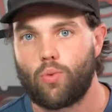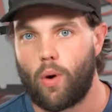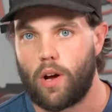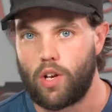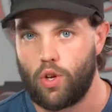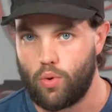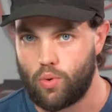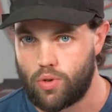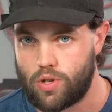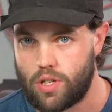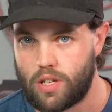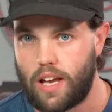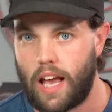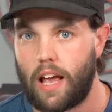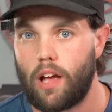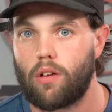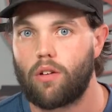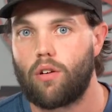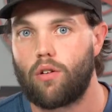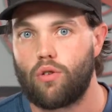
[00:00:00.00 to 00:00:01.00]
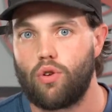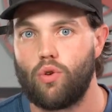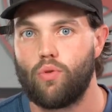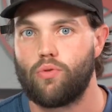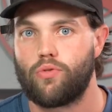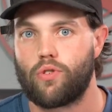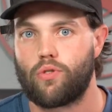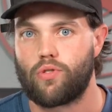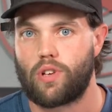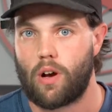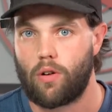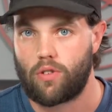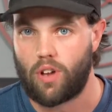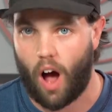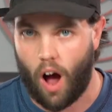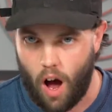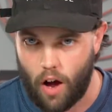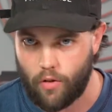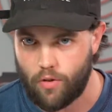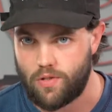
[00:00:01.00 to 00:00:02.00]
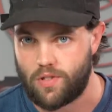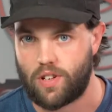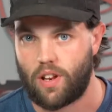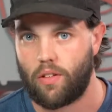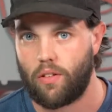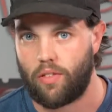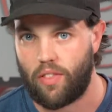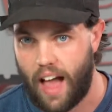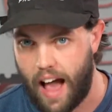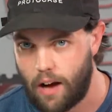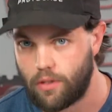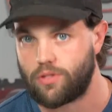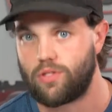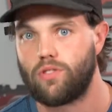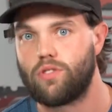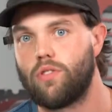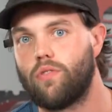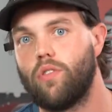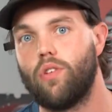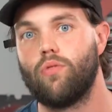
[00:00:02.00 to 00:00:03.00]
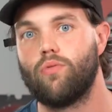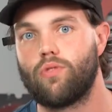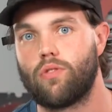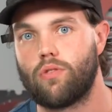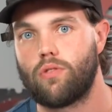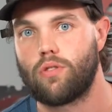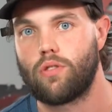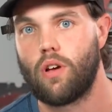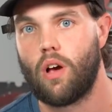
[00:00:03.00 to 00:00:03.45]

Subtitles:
when you scale your users out to hundreds to thousands of users.